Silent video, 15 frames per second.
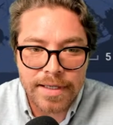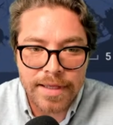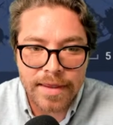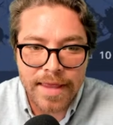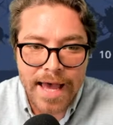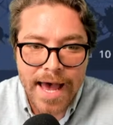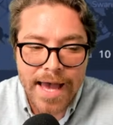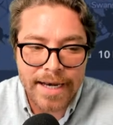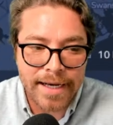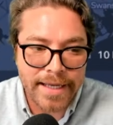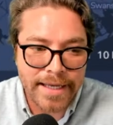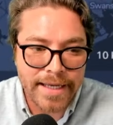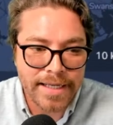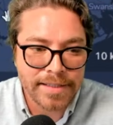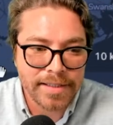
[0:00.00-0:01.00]
that
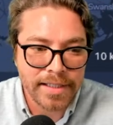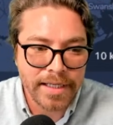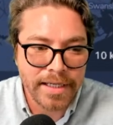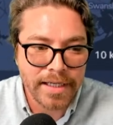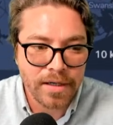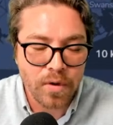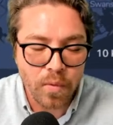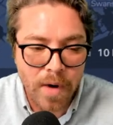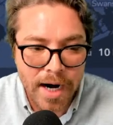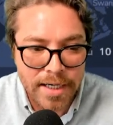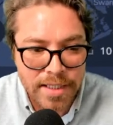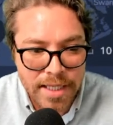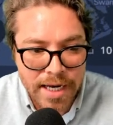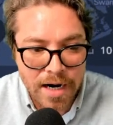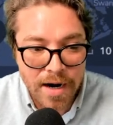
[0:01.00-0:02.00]
is it
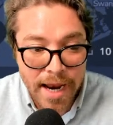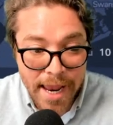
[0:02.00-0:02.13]
right there.